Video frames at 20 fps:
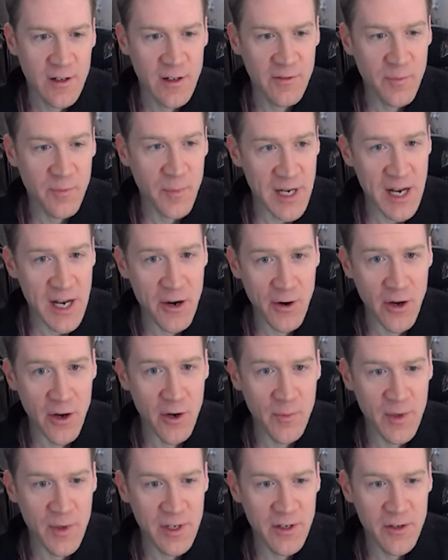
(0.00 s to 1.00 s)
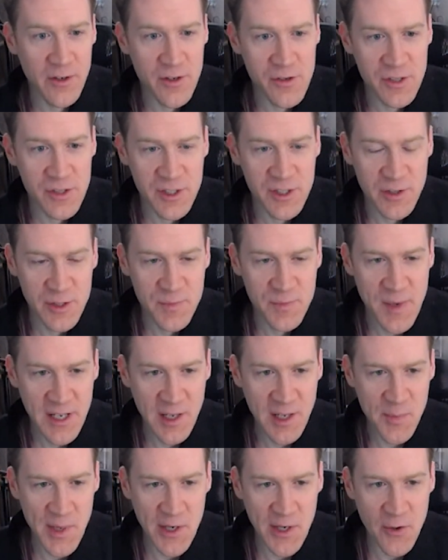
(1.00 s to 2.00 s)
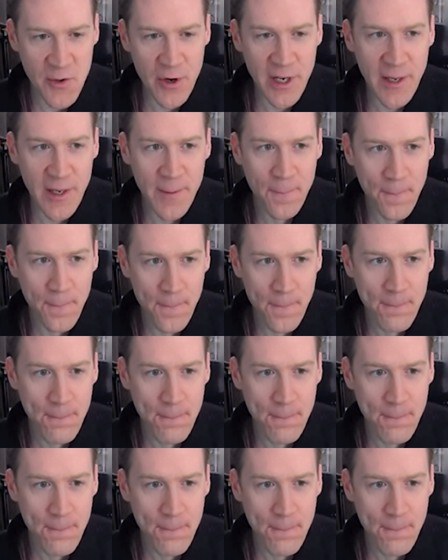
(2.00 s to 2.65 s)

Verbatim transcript: of Monero, but you use you're spending Bitcoin.